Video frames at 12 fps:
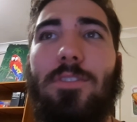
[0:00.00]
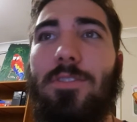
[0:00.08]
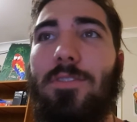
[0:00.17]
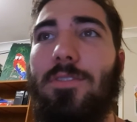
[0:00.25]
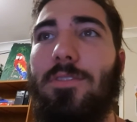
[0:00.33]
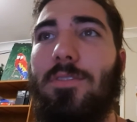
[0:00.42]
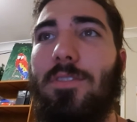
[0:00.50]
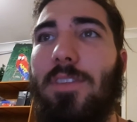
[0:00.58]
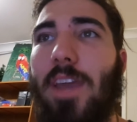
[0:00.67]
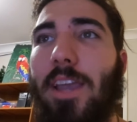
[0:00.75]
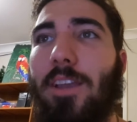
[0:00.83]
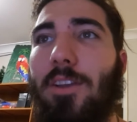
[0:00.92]
to
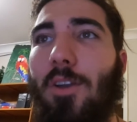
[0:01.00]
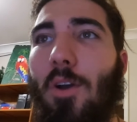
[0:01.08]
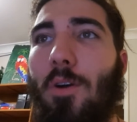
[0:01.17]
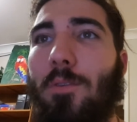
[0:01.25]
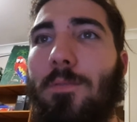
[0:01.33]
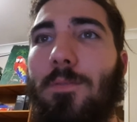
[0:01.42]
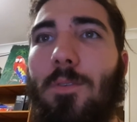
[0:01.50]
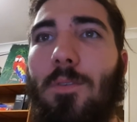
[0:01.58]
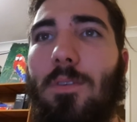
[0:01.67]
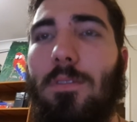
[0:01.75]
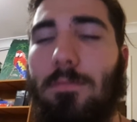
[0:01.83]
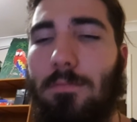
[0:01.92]
thank God for.